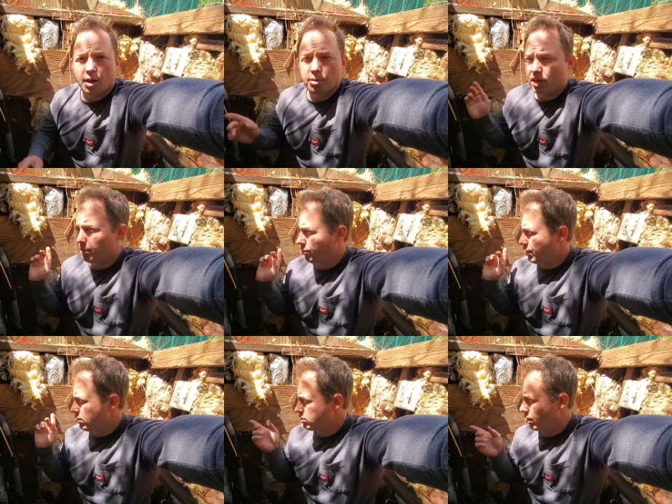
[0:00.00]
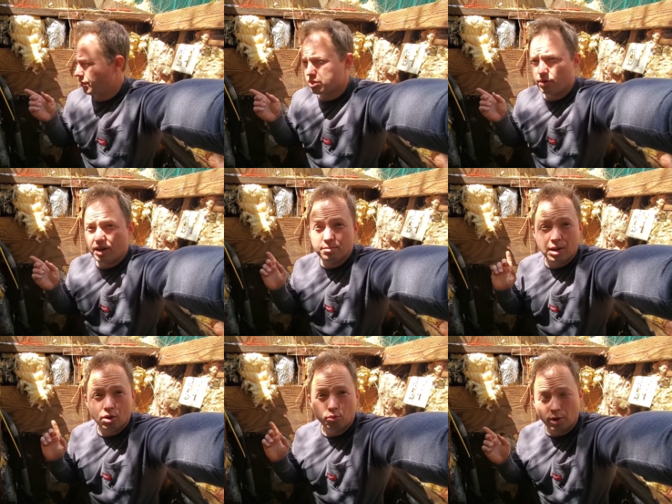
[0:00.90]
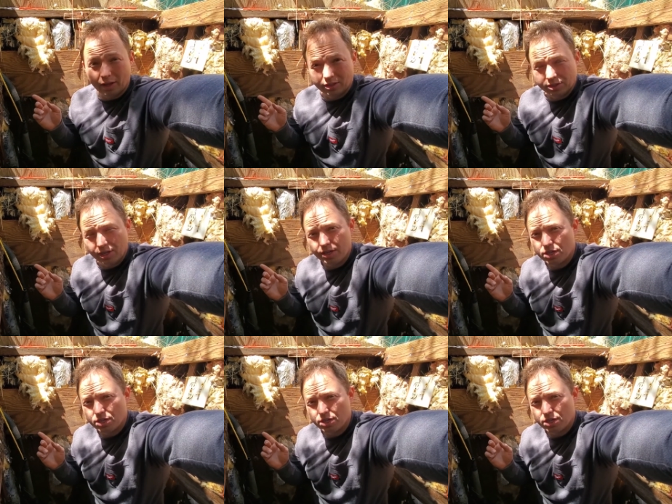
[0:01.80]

I'll put a couple videos here on the screen about wells